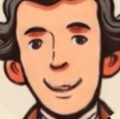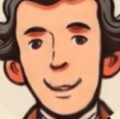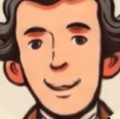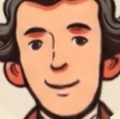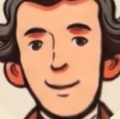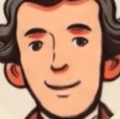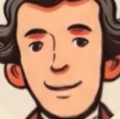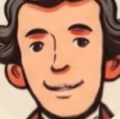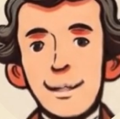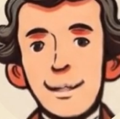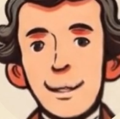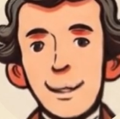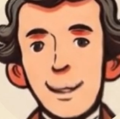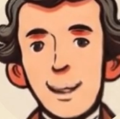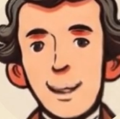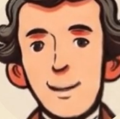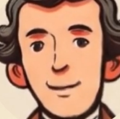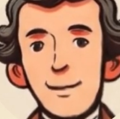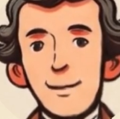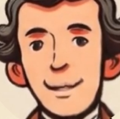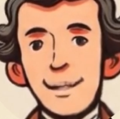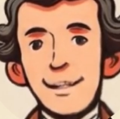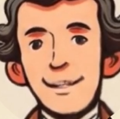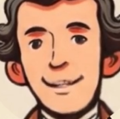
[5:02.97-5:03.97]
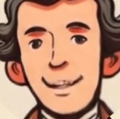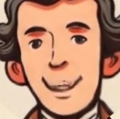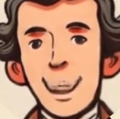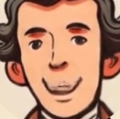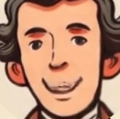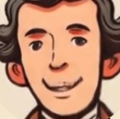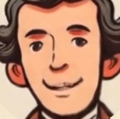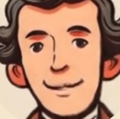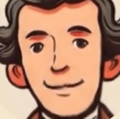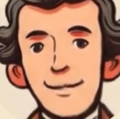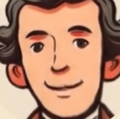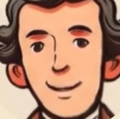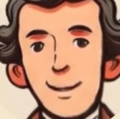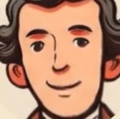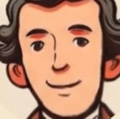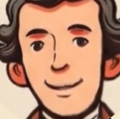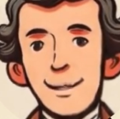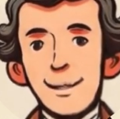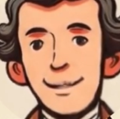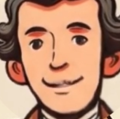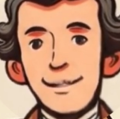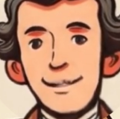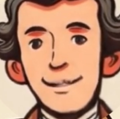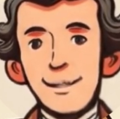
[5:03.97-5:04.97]
was the noblest act of
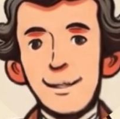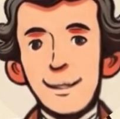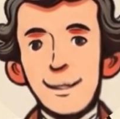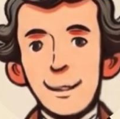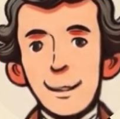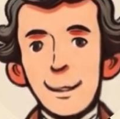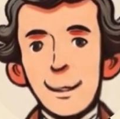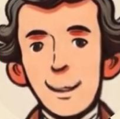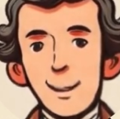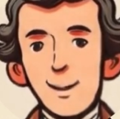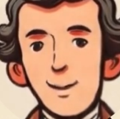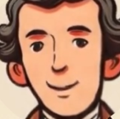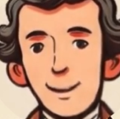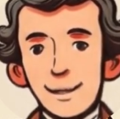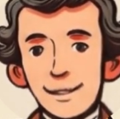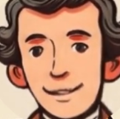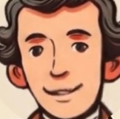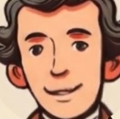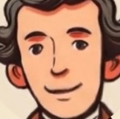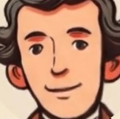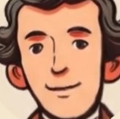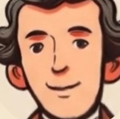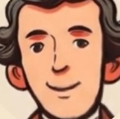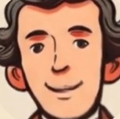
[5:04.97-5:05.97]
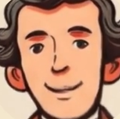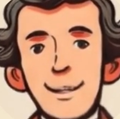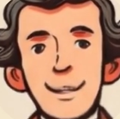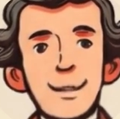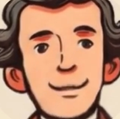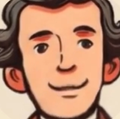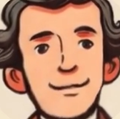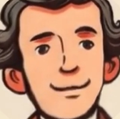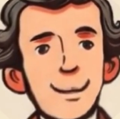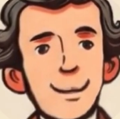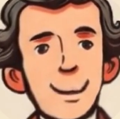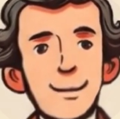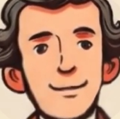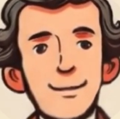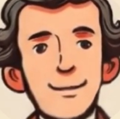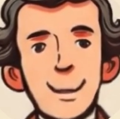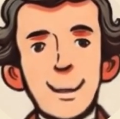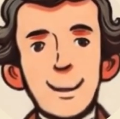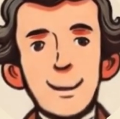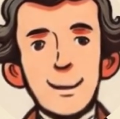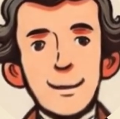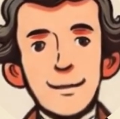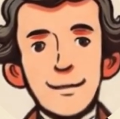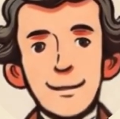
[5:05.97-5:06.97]
humans. Wisdom was his
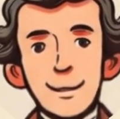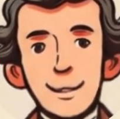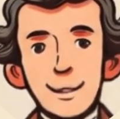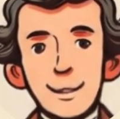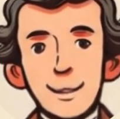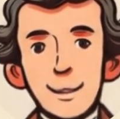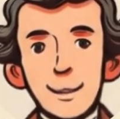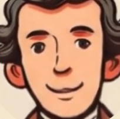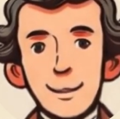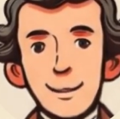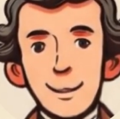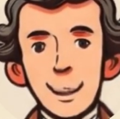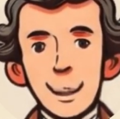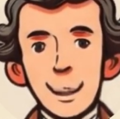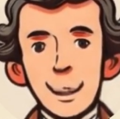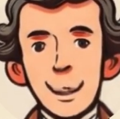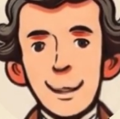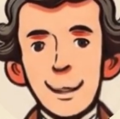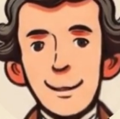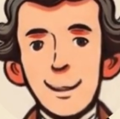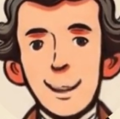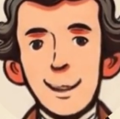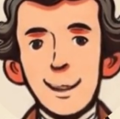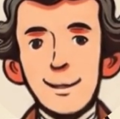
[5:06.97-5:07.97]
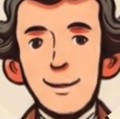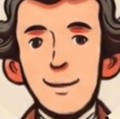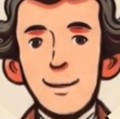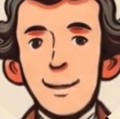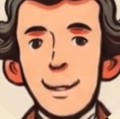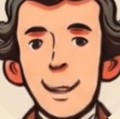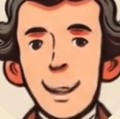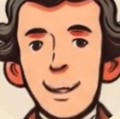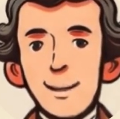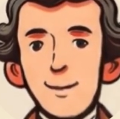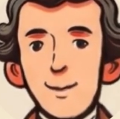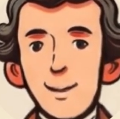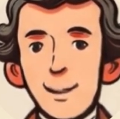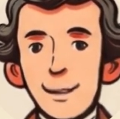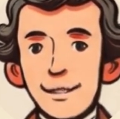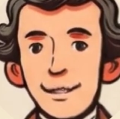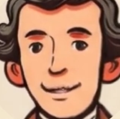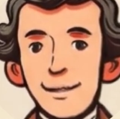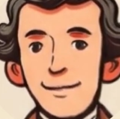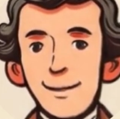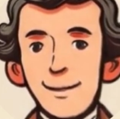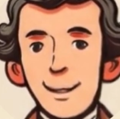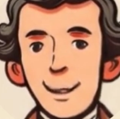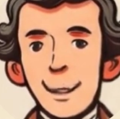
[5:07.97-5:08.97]
fundamental virtue because without
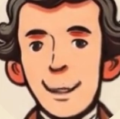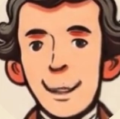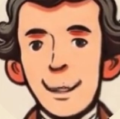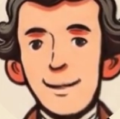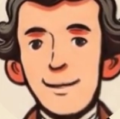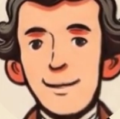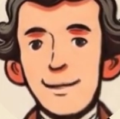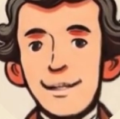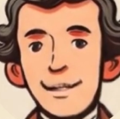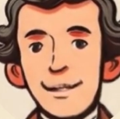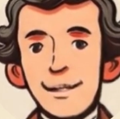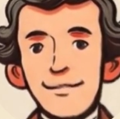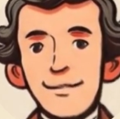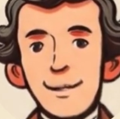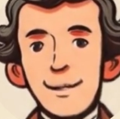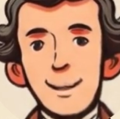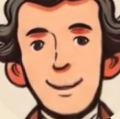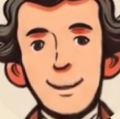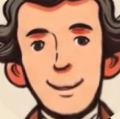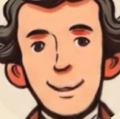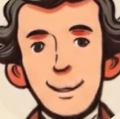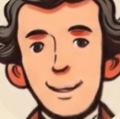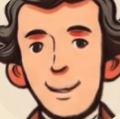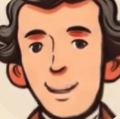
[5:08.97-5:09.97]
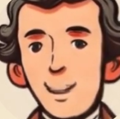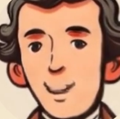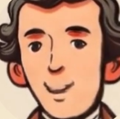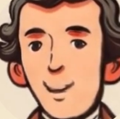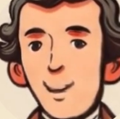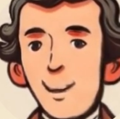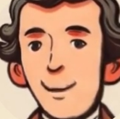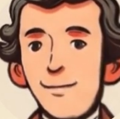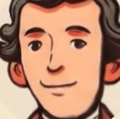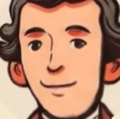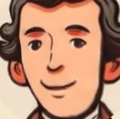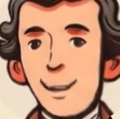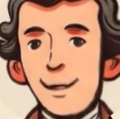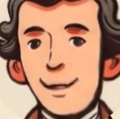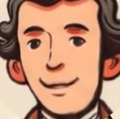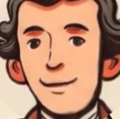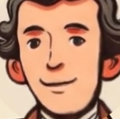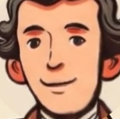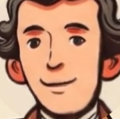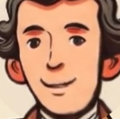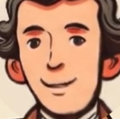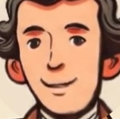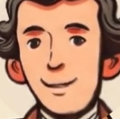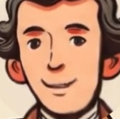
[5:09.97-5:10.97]
wisdom it was difficult or
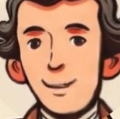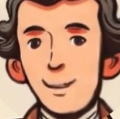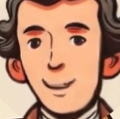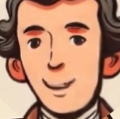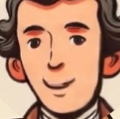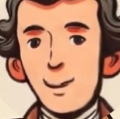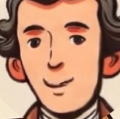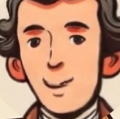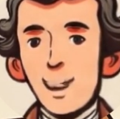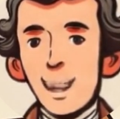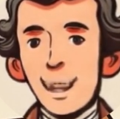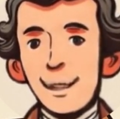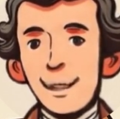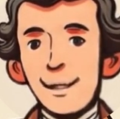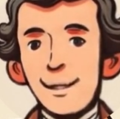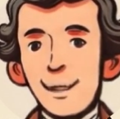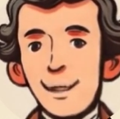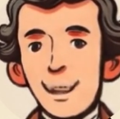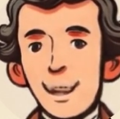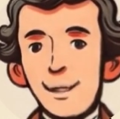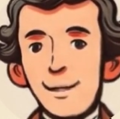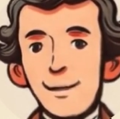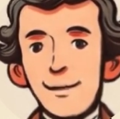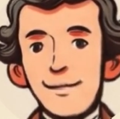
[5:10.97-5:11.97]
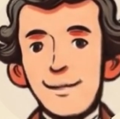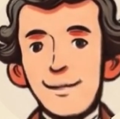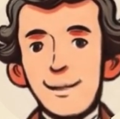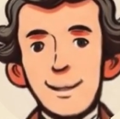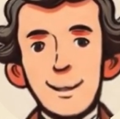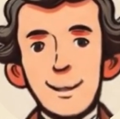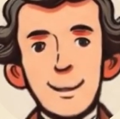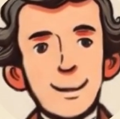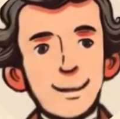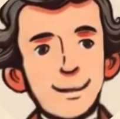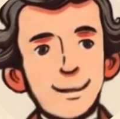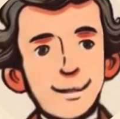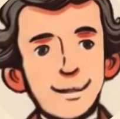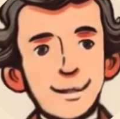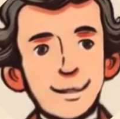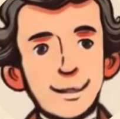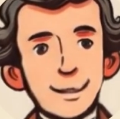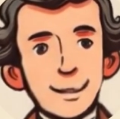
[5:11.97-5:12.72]
impossible to acquire the other virtues.